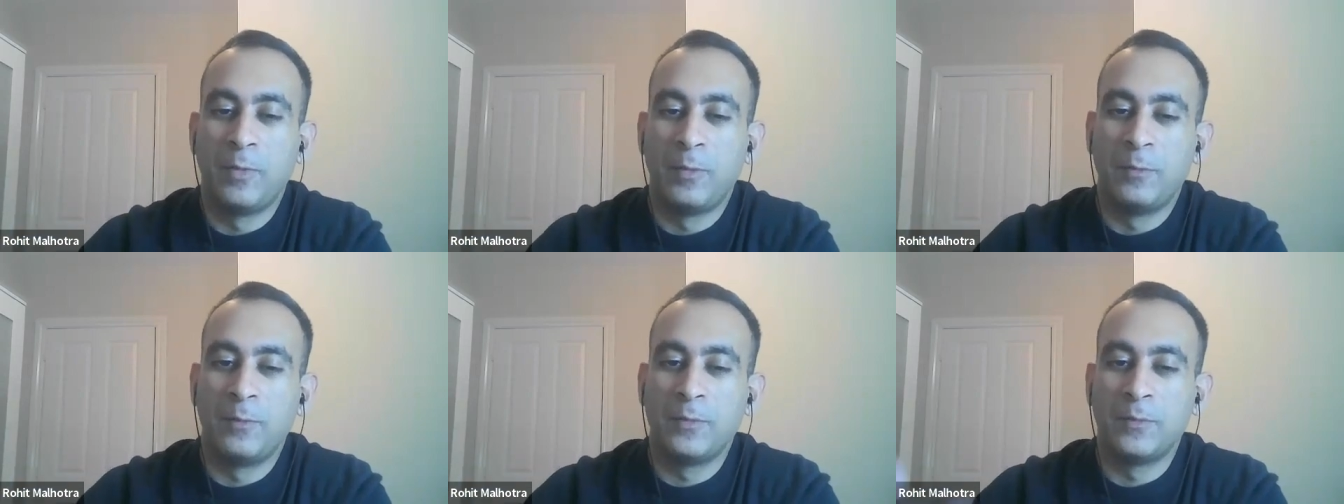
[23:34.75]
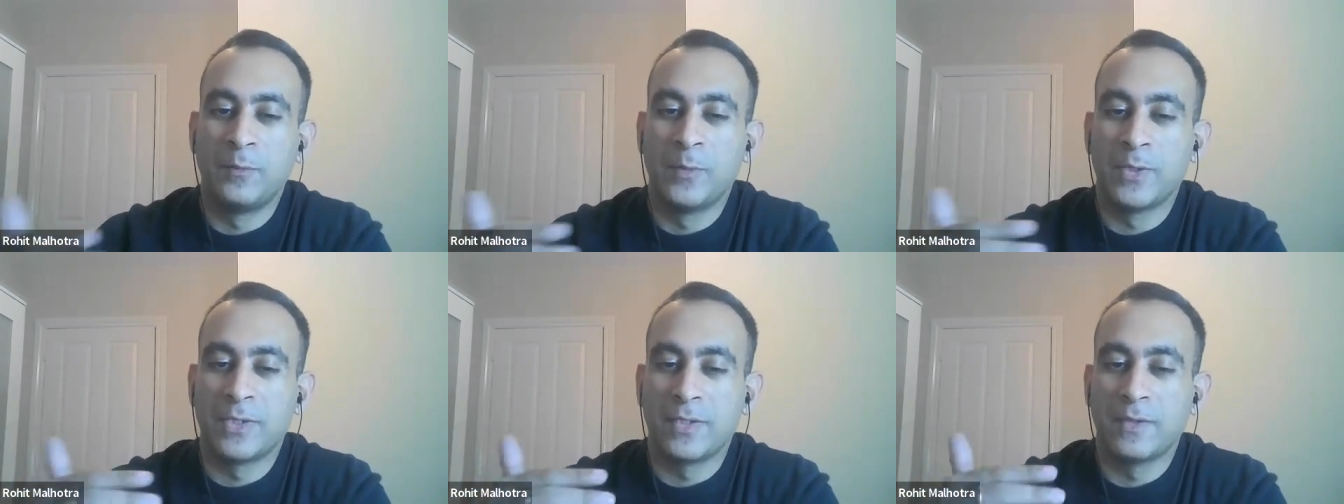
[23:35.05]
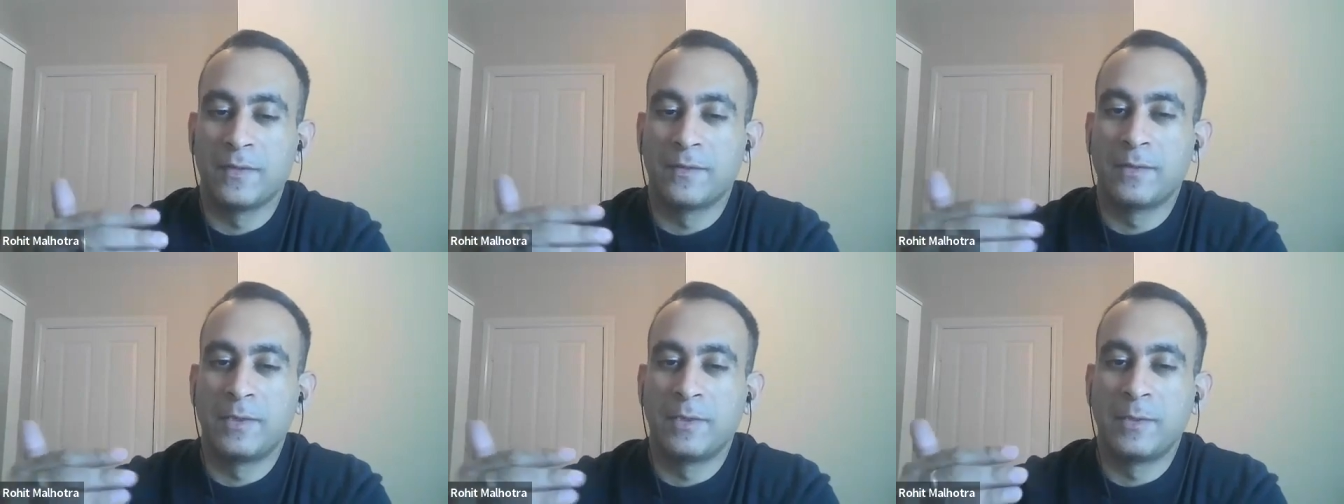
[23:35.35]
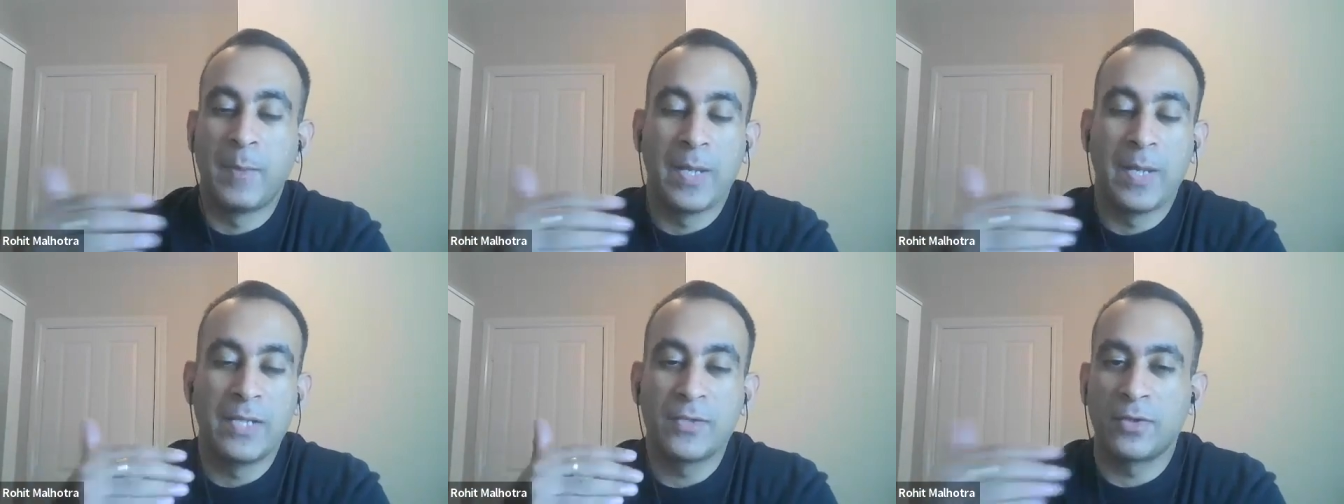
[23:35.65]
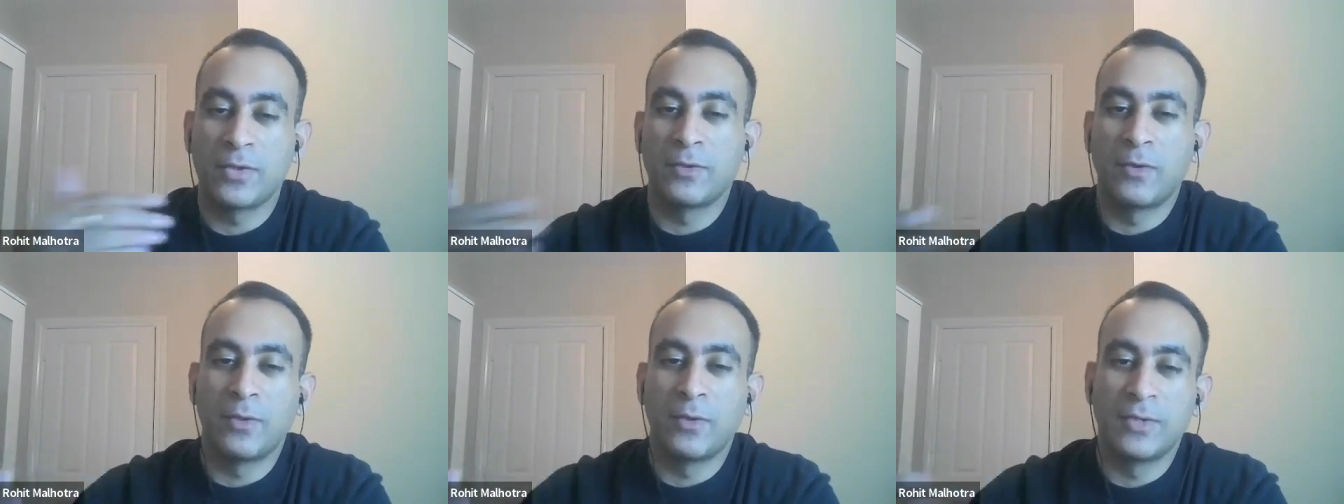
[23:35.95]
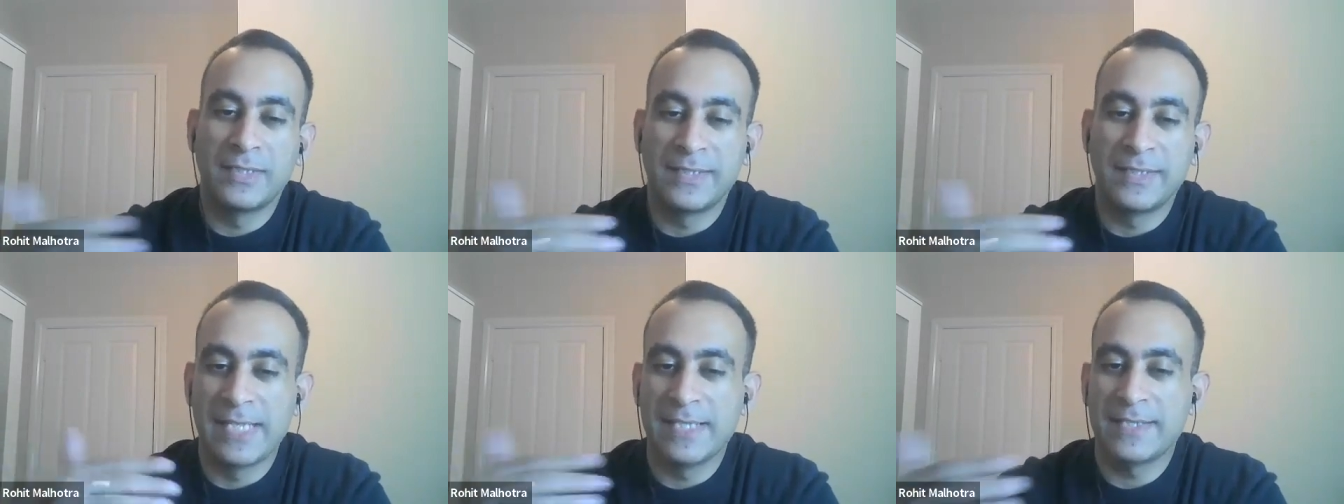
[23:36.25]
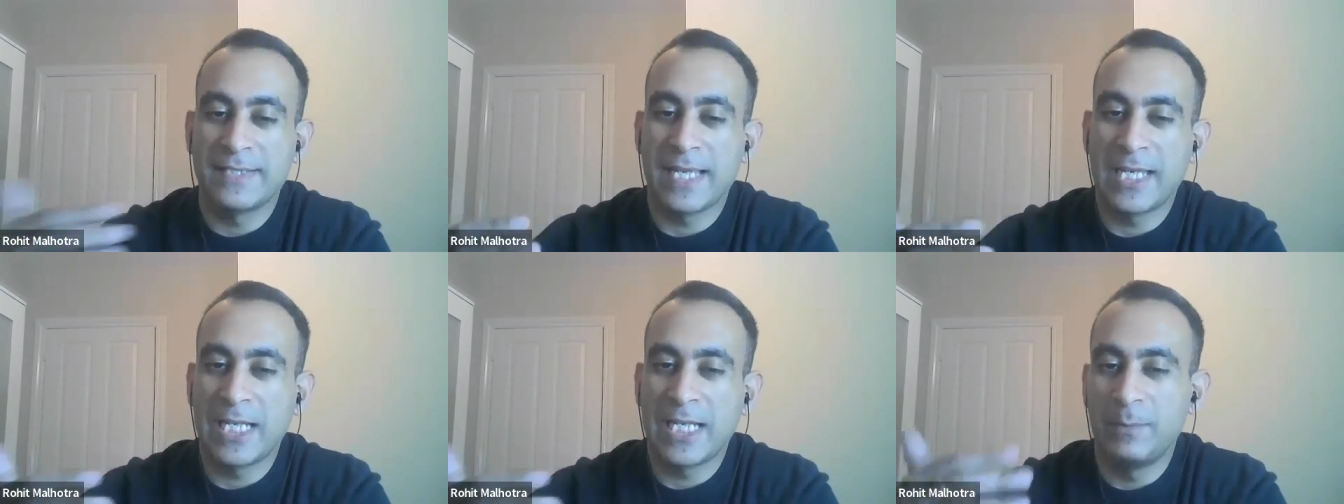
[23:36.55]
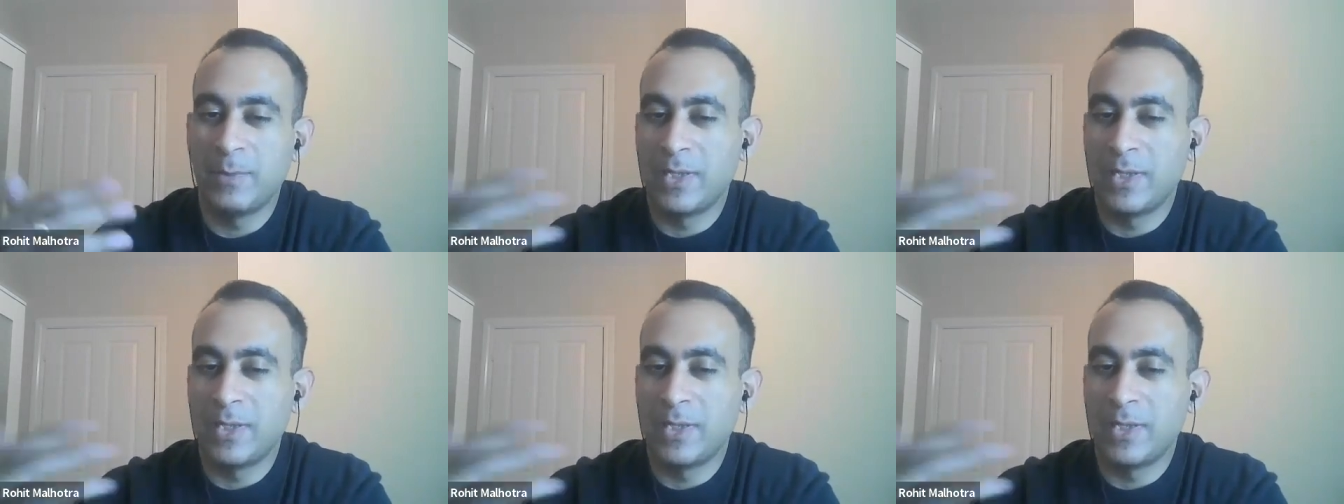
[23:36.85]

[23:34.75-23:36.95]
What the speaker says: which is depends on the sales cycle.